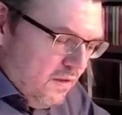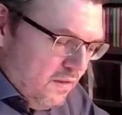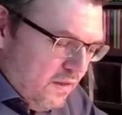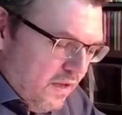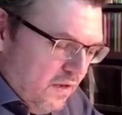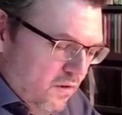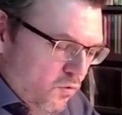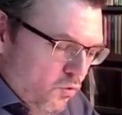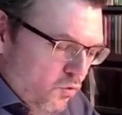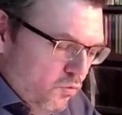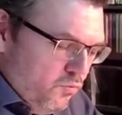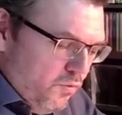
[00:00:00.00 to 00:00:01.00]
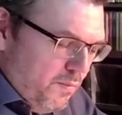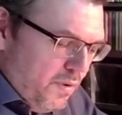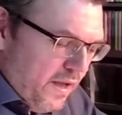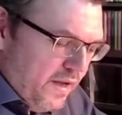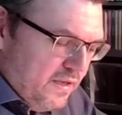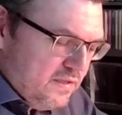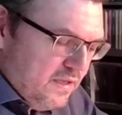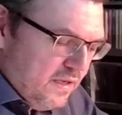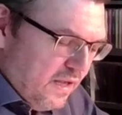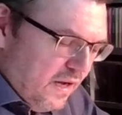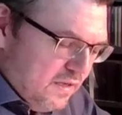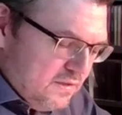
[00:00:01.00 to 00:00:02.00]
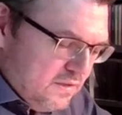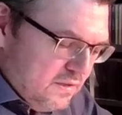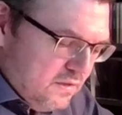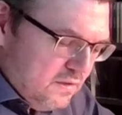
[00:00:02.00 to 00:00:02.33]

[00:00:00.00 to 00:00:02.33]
then you could replace the glass.